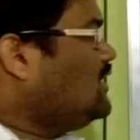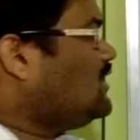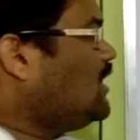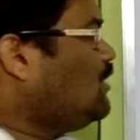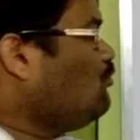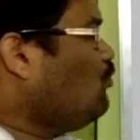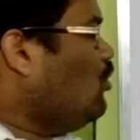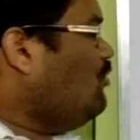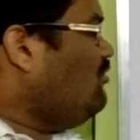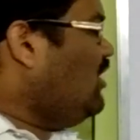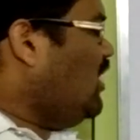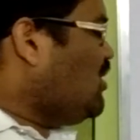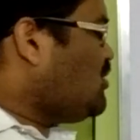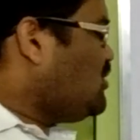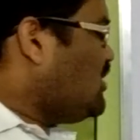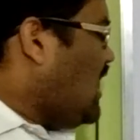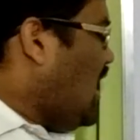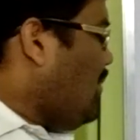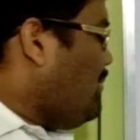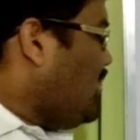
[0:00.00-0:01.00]
Then
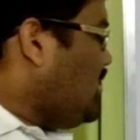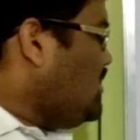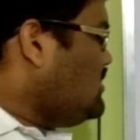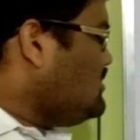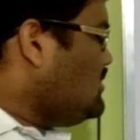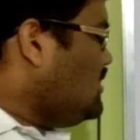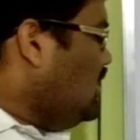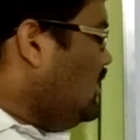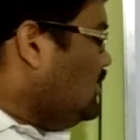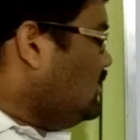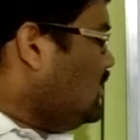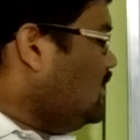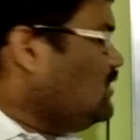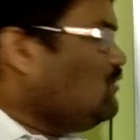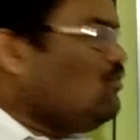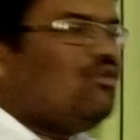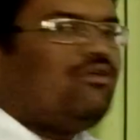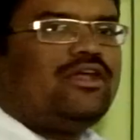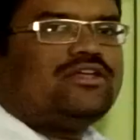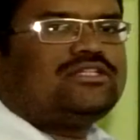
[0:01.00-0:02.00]
ovulation happens. Then
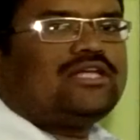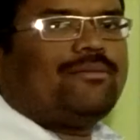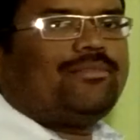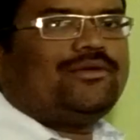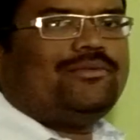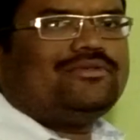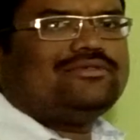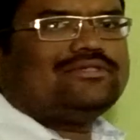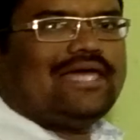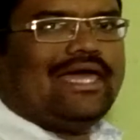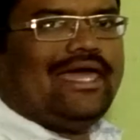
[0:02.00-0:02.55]
the ovulation happens means